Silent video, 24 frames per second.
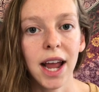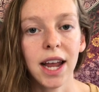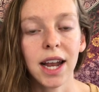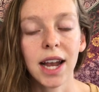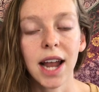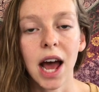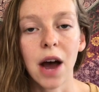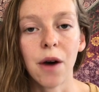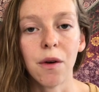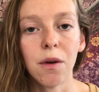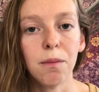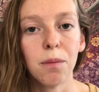and
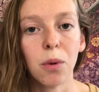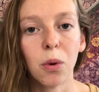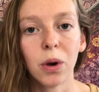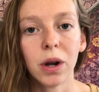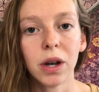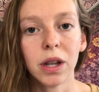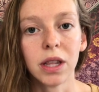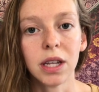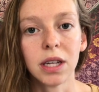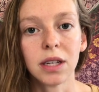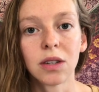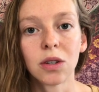how
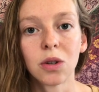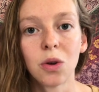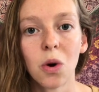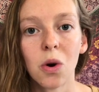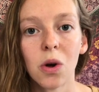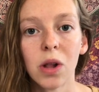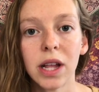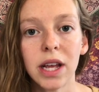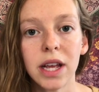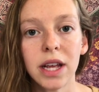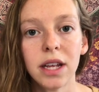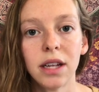important this
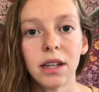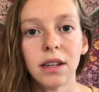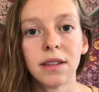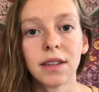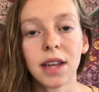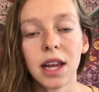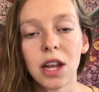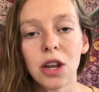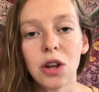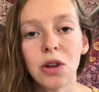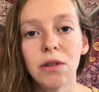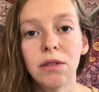goal is
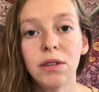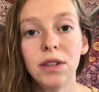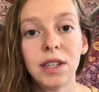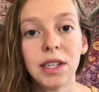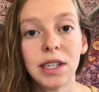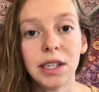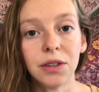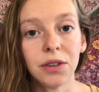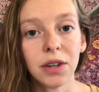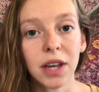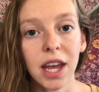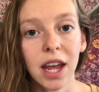and you
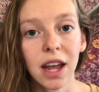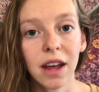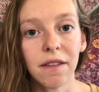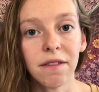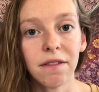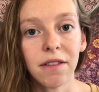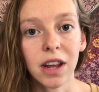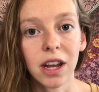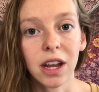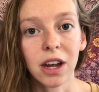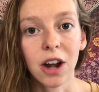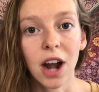still can't
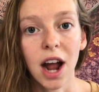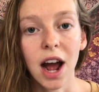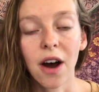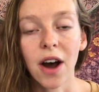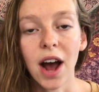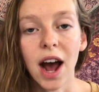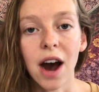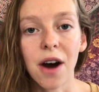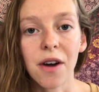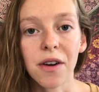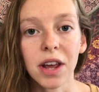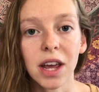figure out
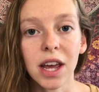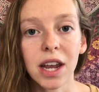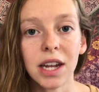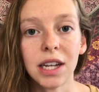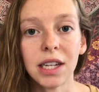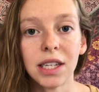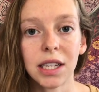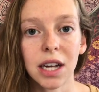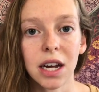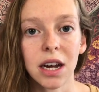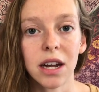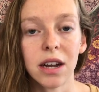how to get
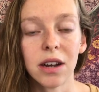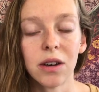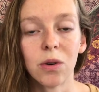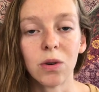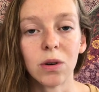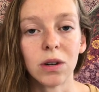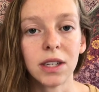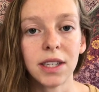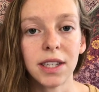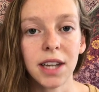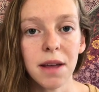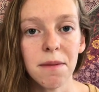it done
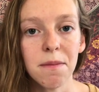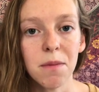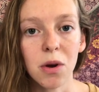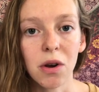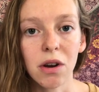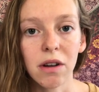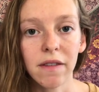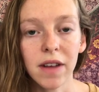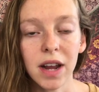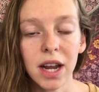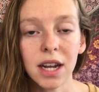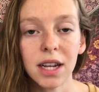or stay
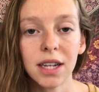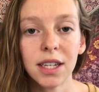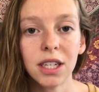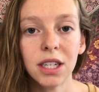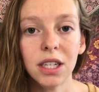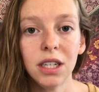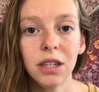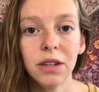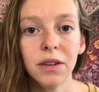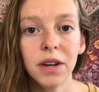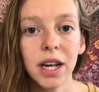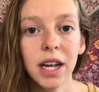motivated to
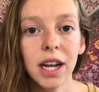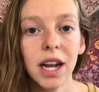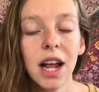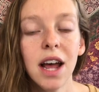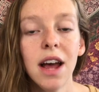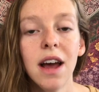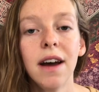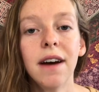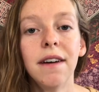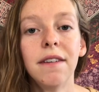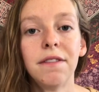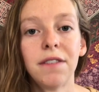do it,
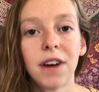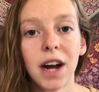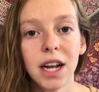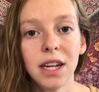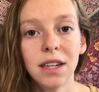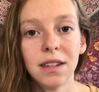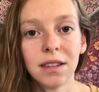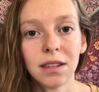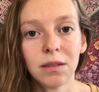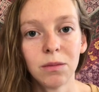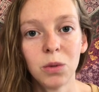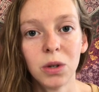
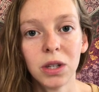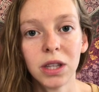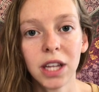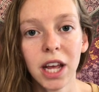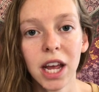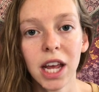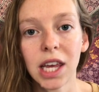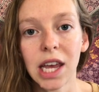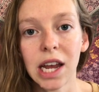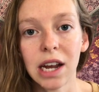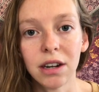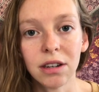find someone
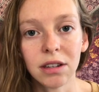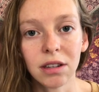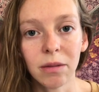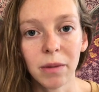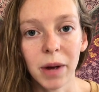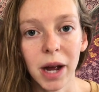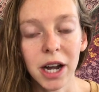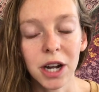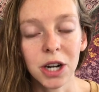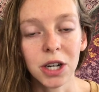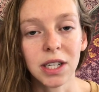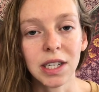that cares
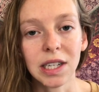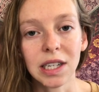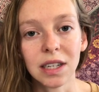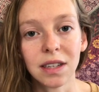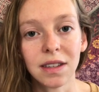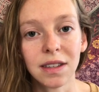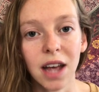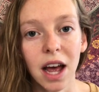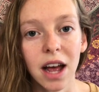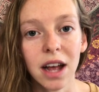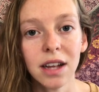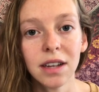about your
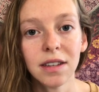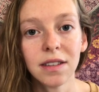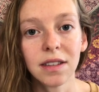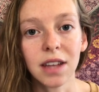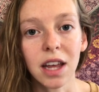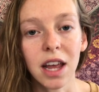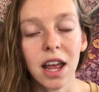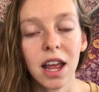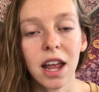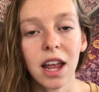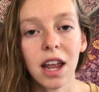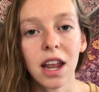success
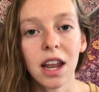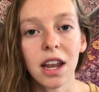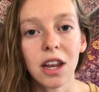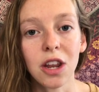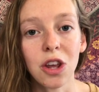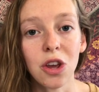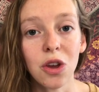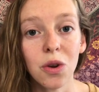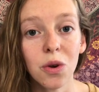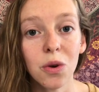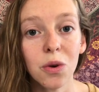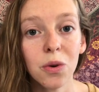
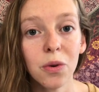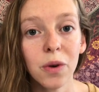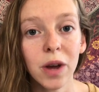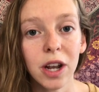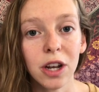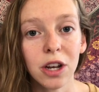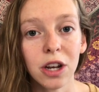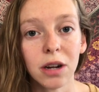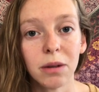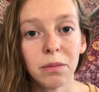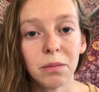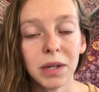and you
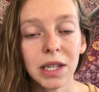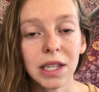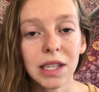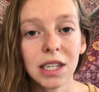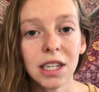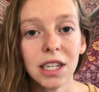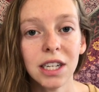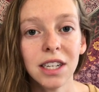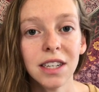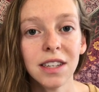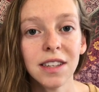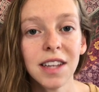and your
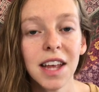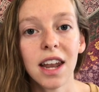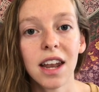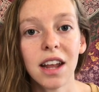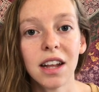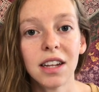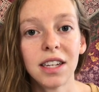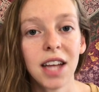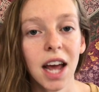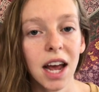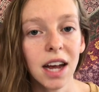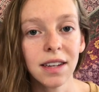business and
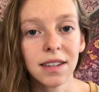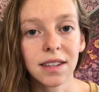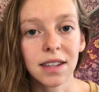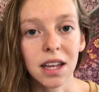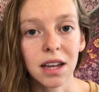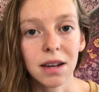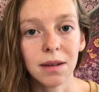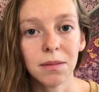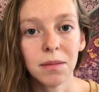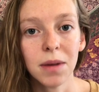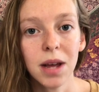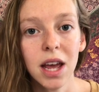text
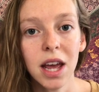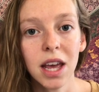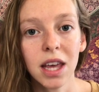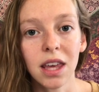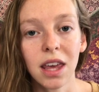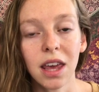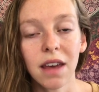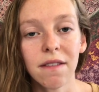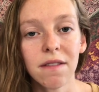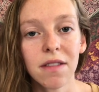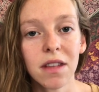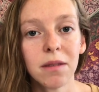them.
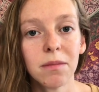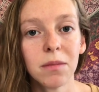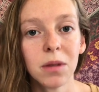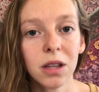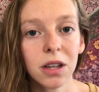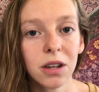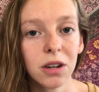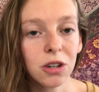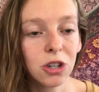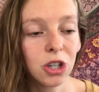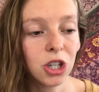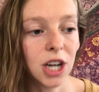Give them a
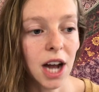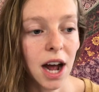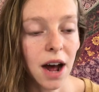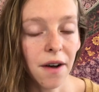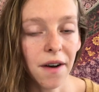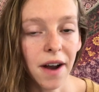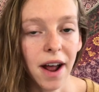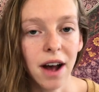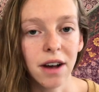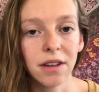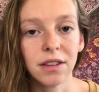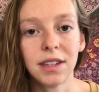little shout
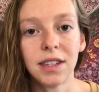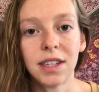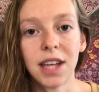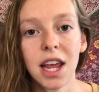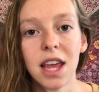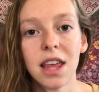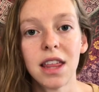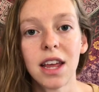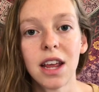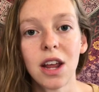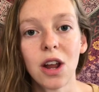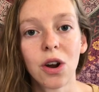out. Say
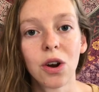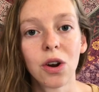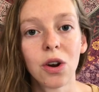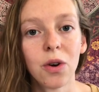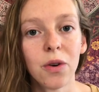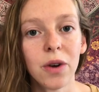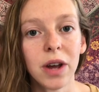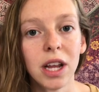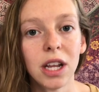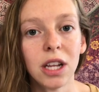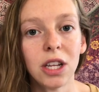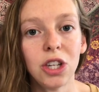that you're
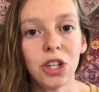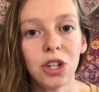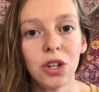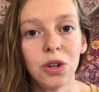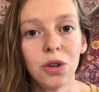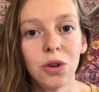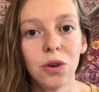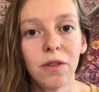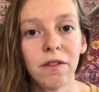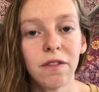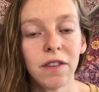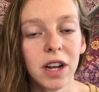going
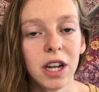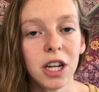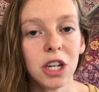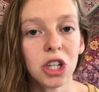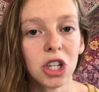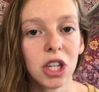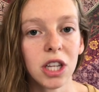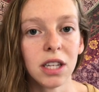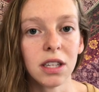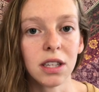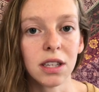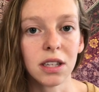to finish
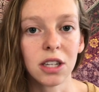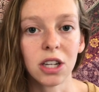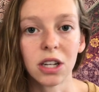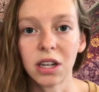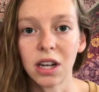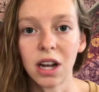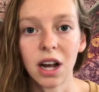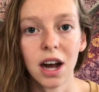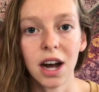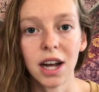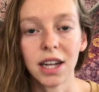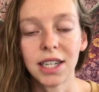this
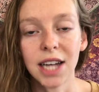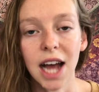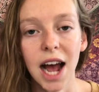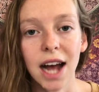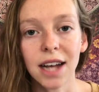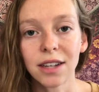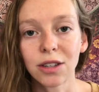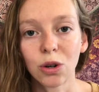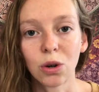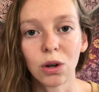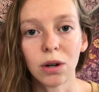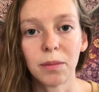uh,
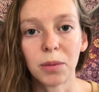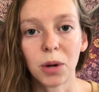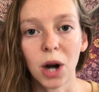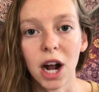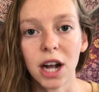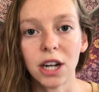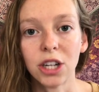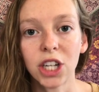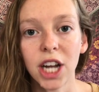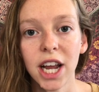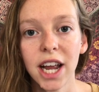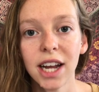task or
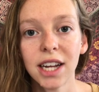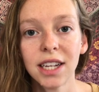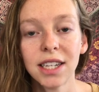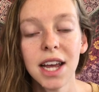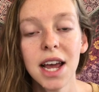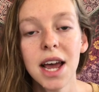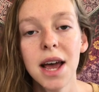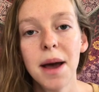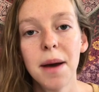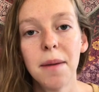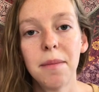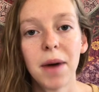project
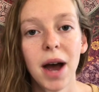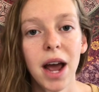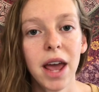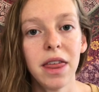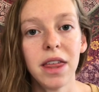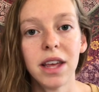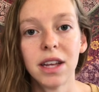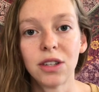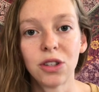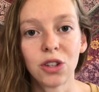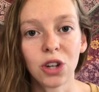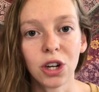by
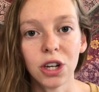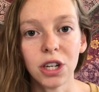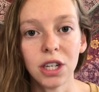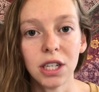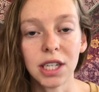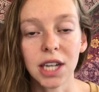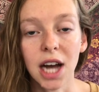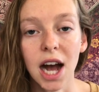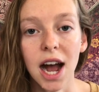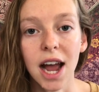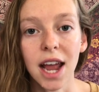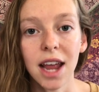this certain
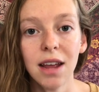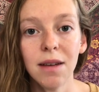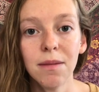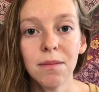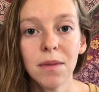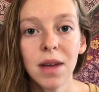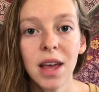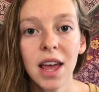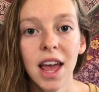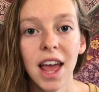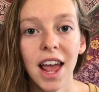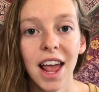time
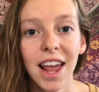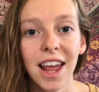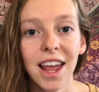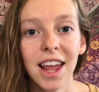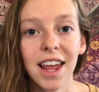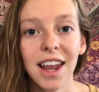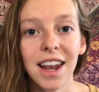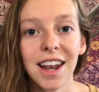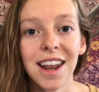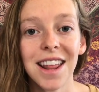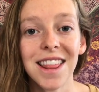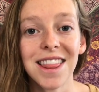
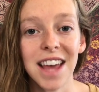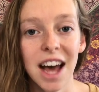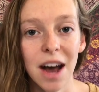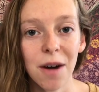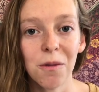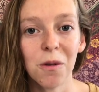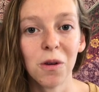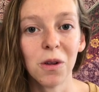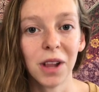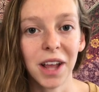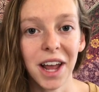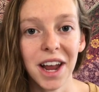and that
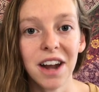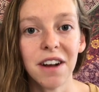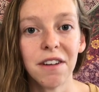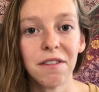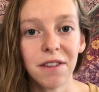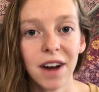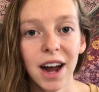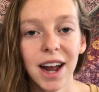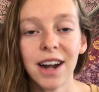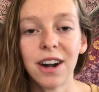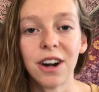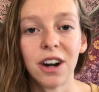will light a
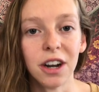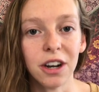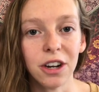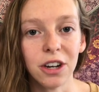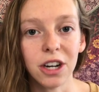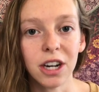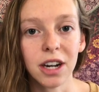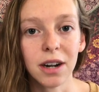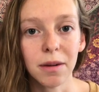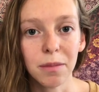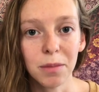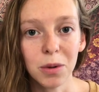fire under
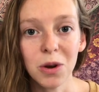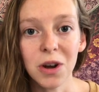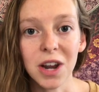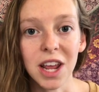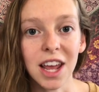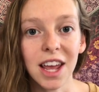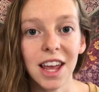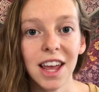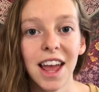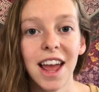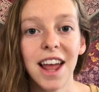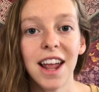your
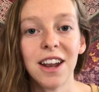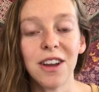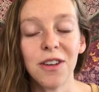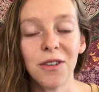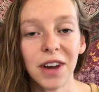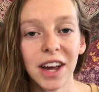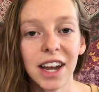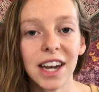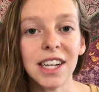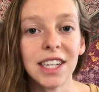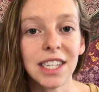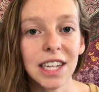booty and you'll
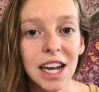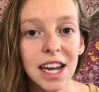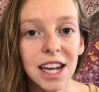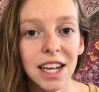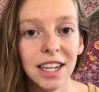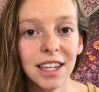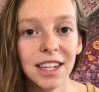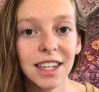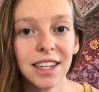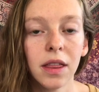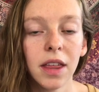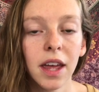get it
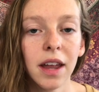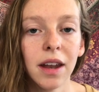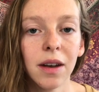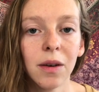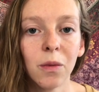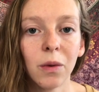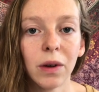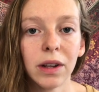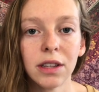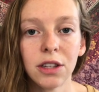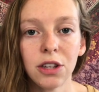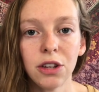done. Then
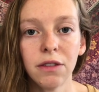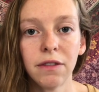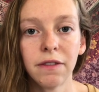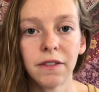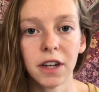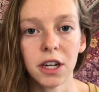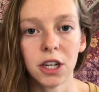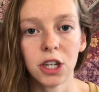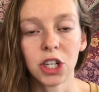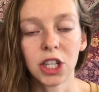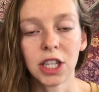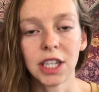once you
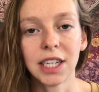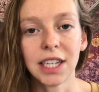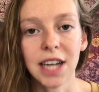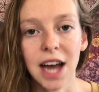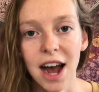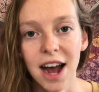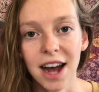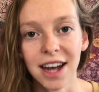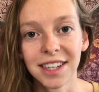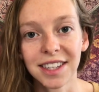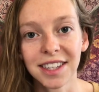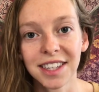finish the
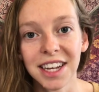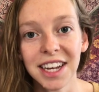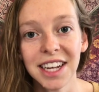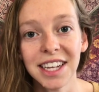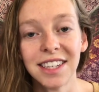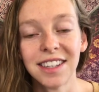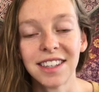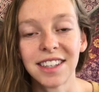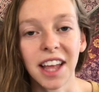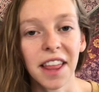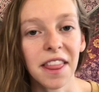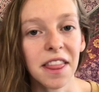task,
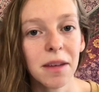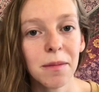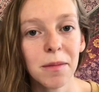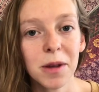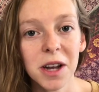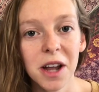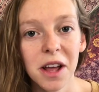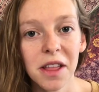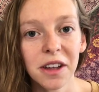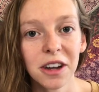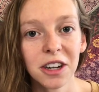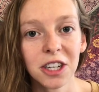send them
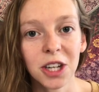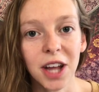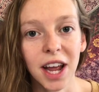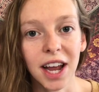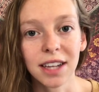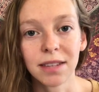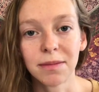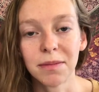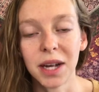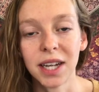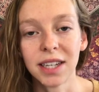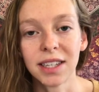another
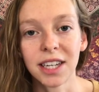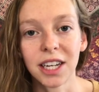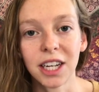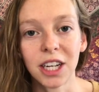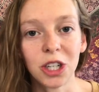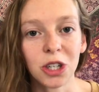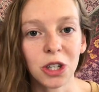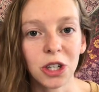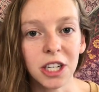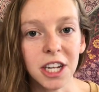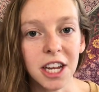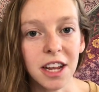text
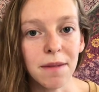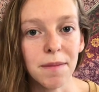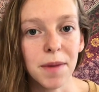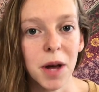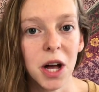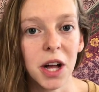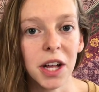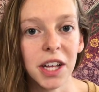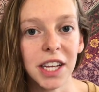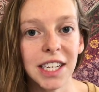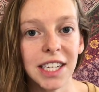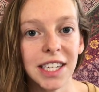message or
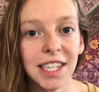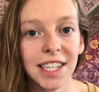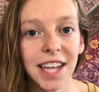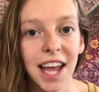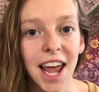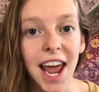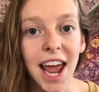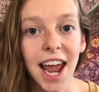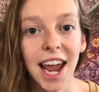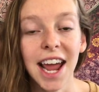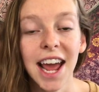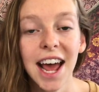email and
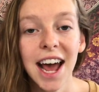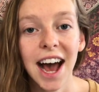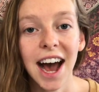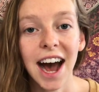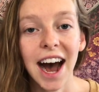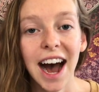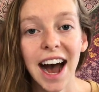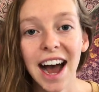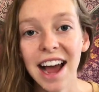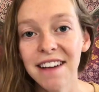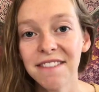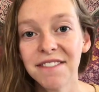say,
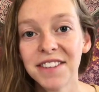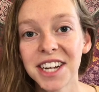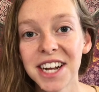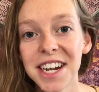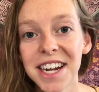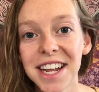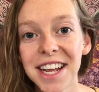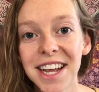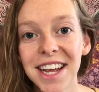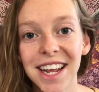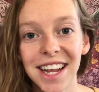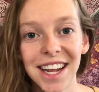I've
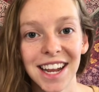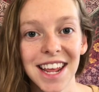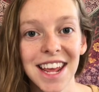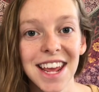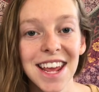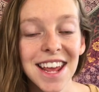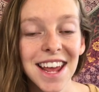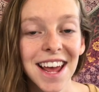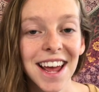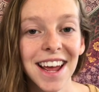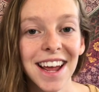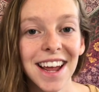done it,
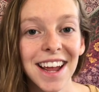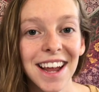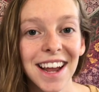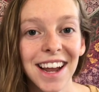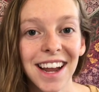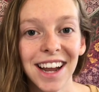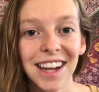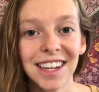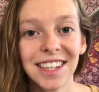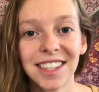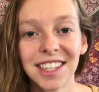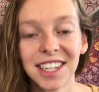
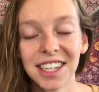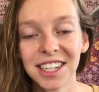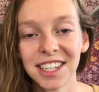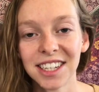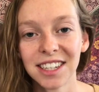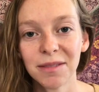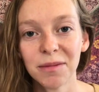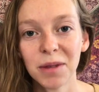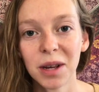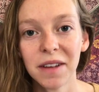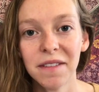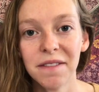yay, send
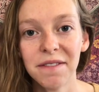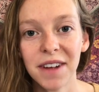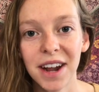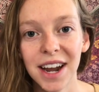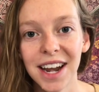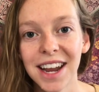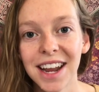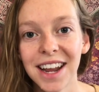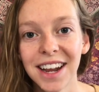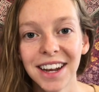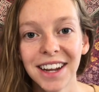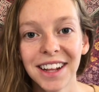some
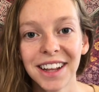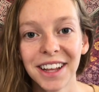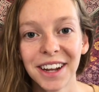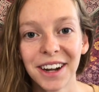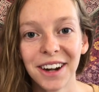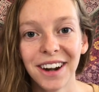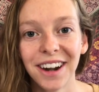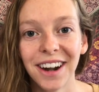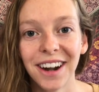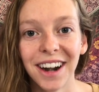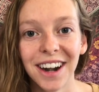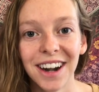confetti and
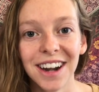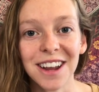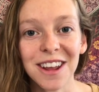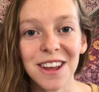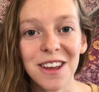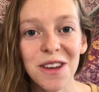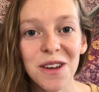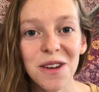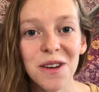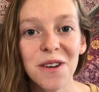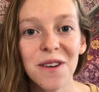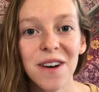glitter,
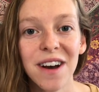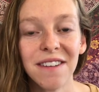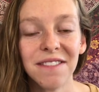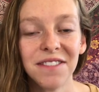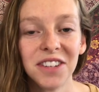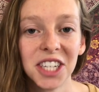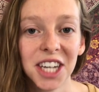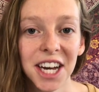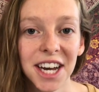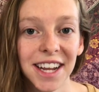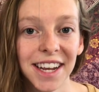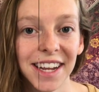you have
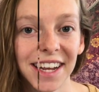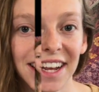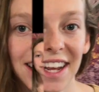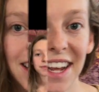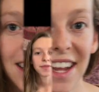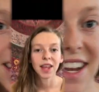done it.